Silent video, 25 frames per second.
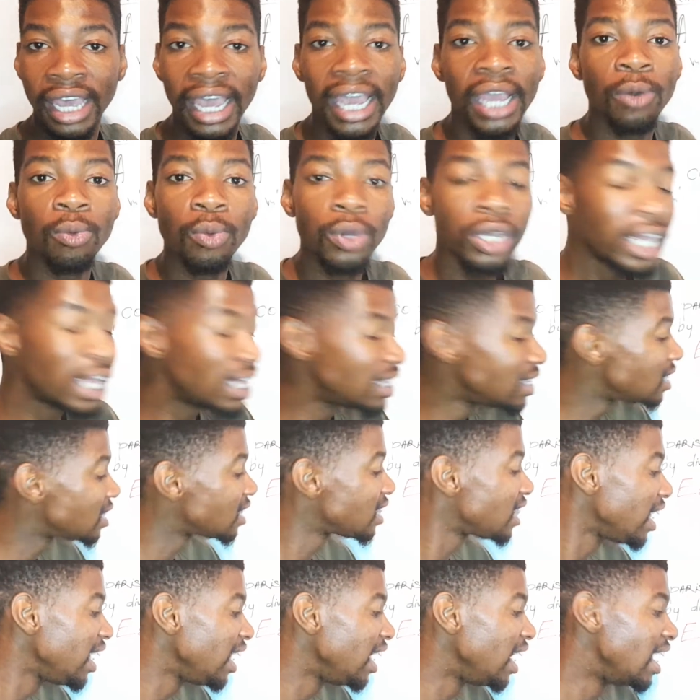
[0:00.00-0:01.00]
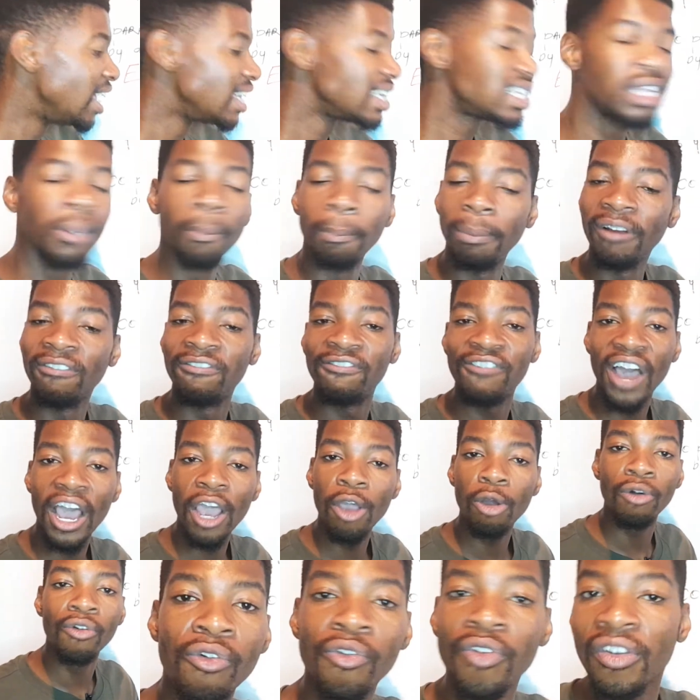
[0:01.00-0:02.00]
And we can still
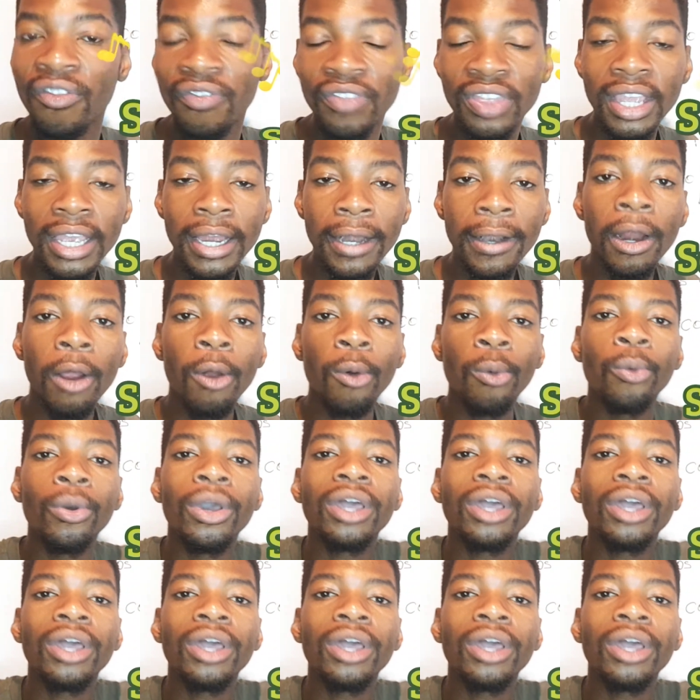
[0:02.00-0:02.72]
simplify 15